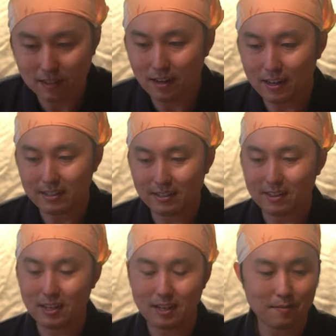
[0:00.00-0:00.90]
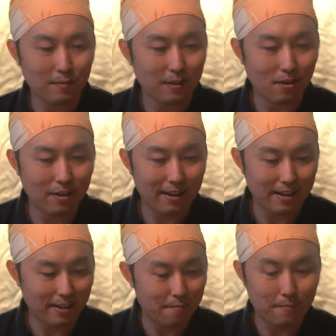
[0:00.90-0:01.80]
All right, so let me go
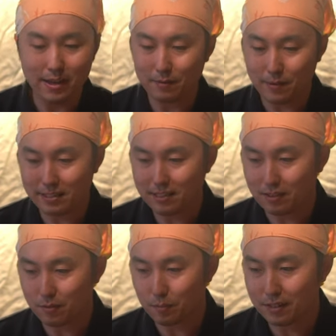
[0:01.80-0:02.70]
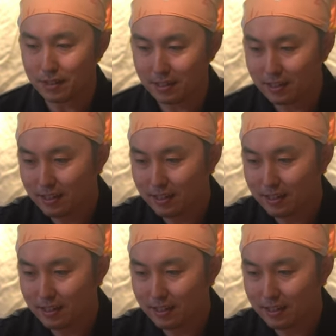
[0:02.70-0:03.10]
ahead and make myself a plate.